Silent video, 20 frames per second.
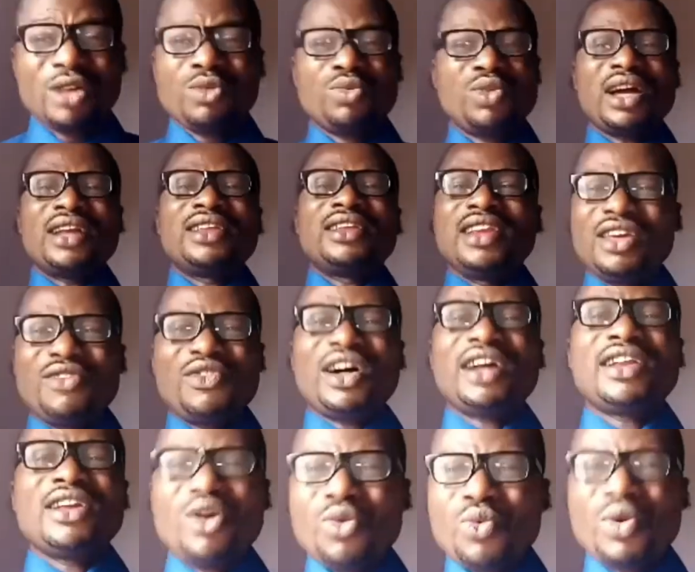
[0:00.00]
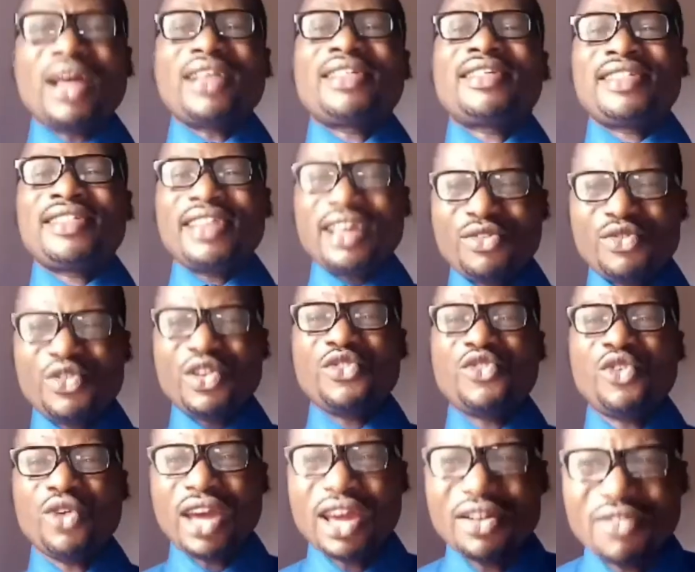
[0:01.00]
We are delivered. We are set free
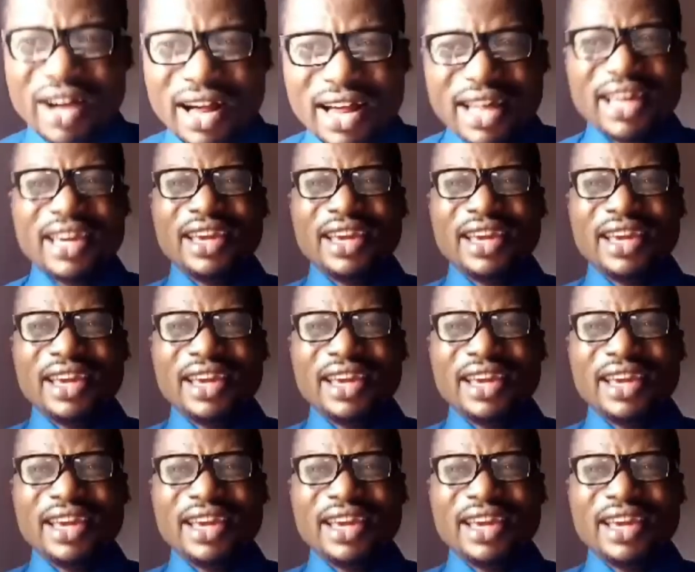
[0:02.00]
forever